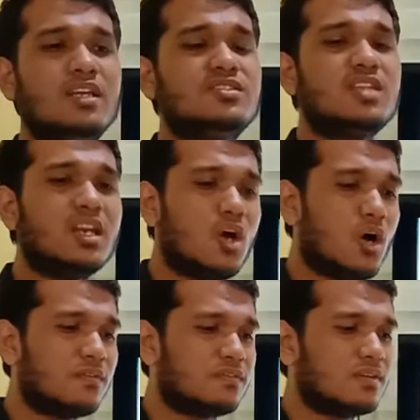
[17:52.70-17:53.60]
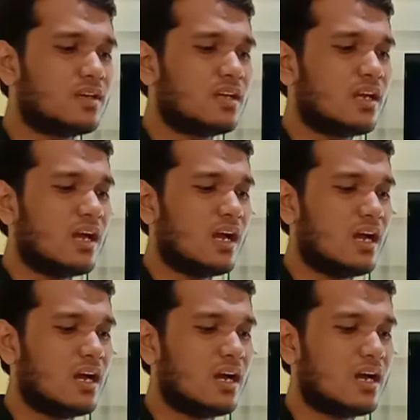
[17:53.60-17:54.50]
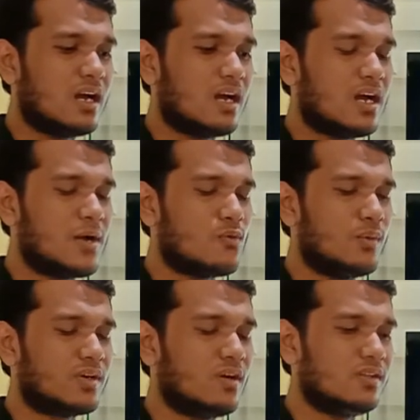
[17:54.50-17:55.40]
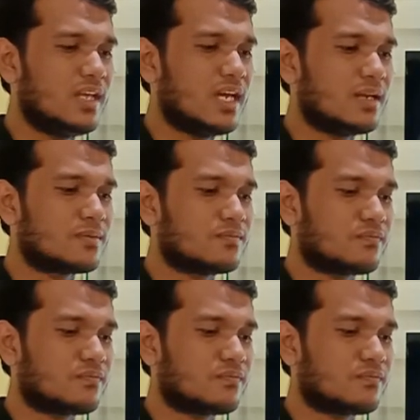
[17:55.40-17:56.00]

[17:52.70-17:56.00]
instead of what we call that